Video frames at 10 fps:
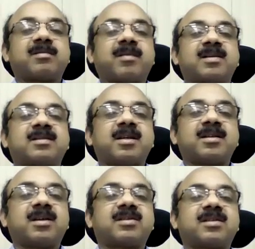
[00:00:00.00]
affairs,
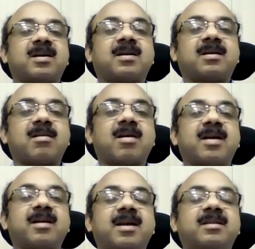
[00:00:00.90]
ethics, and uh,
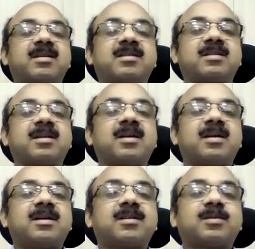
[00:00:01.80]
drawing like this.
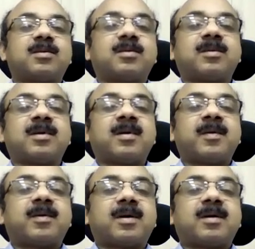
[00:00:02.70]
So yes,
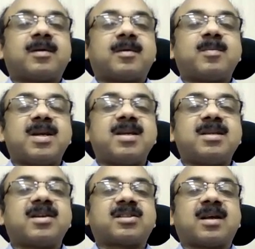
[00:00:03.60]
uh, many
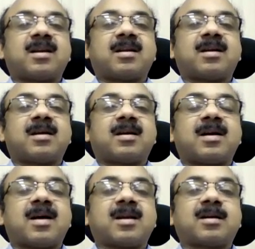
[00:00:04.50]
engineers are uh,
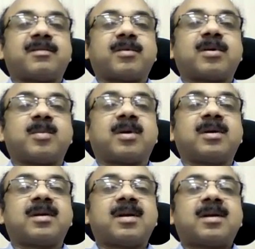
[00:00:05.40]

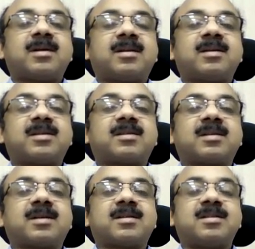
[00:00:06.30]
uncomfortable in
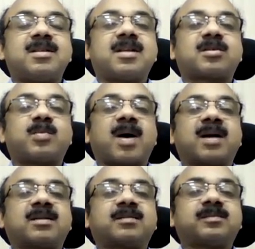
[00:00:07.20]
this uh, GS
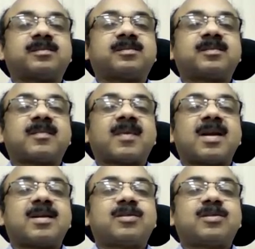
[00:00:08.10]
part. Yeah.